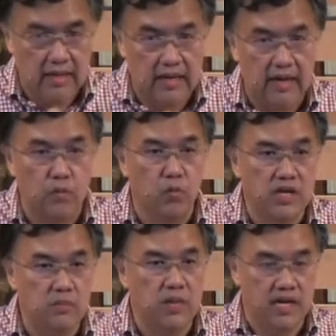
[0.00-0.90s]
And
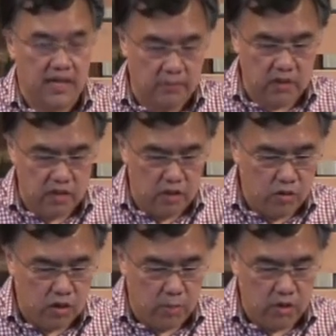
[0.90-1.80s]
we make up the new
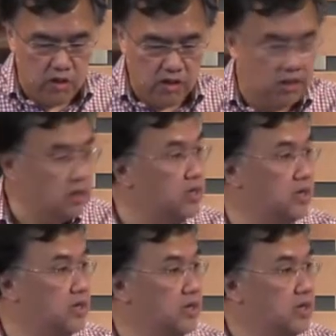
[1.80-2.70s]
community.
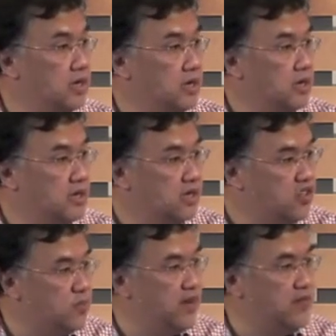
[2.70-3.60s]

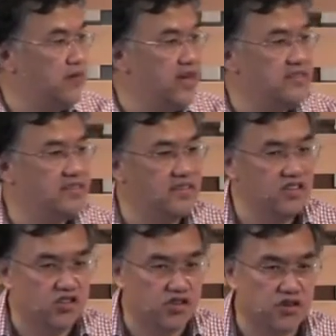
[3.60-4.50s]
This, my friends,
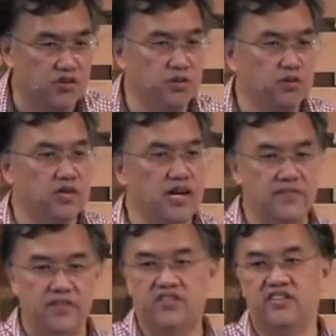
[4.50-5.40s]
is true
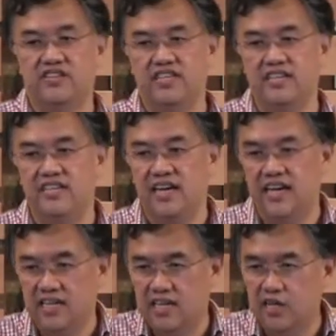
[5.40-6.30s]
diversity
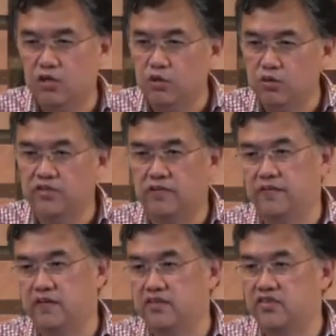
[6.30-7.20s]
and
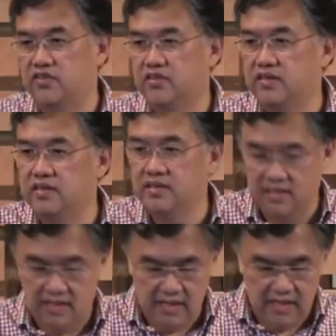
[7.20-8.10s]
inclusiveness.
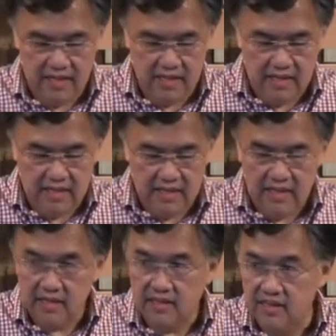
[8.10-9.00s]

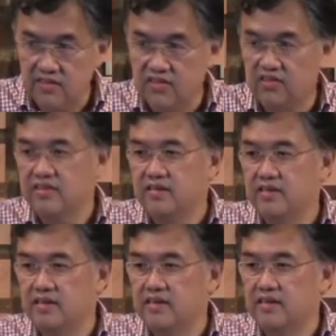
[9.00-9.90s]
This
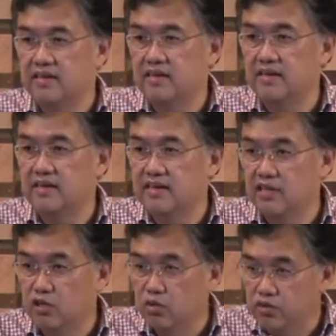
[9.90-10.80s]

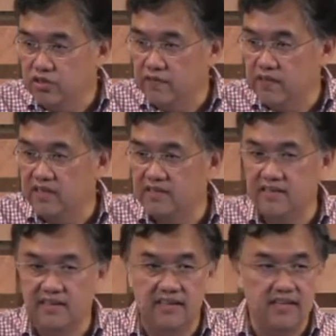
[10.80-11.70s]
inclusiveness
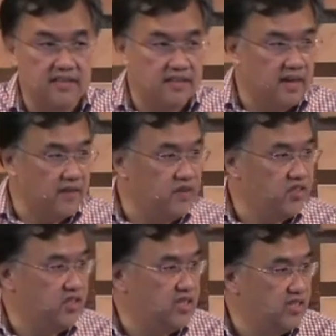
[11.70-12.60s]
in
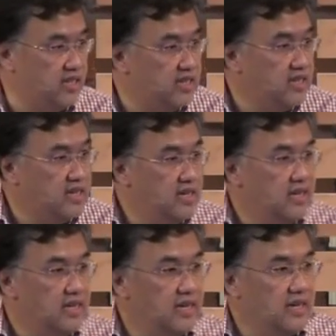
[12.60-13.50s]
diversity
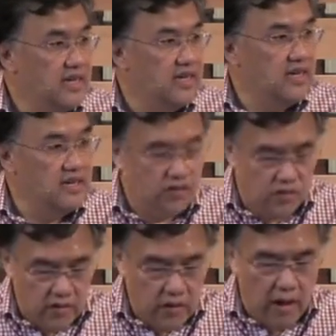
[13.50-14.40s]
is